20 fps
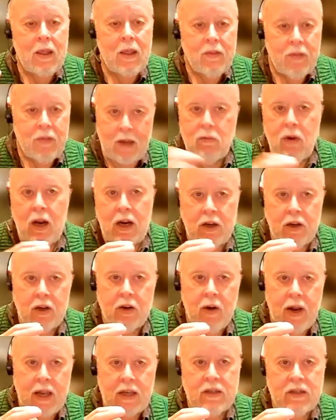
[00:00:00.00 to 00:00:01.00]
they run into
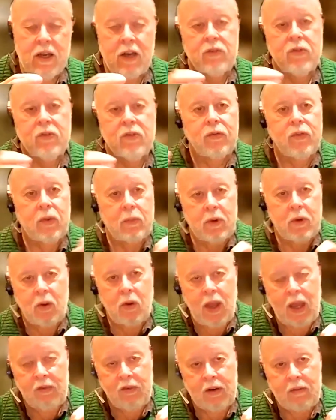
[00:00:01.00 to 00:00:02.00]
Grand Central from New
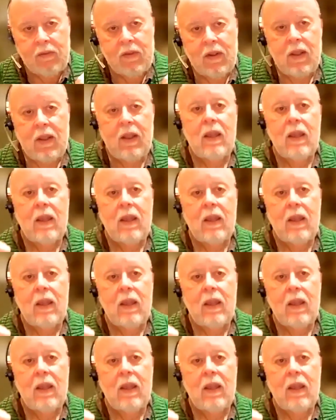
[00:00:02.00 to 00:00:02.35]
Haven.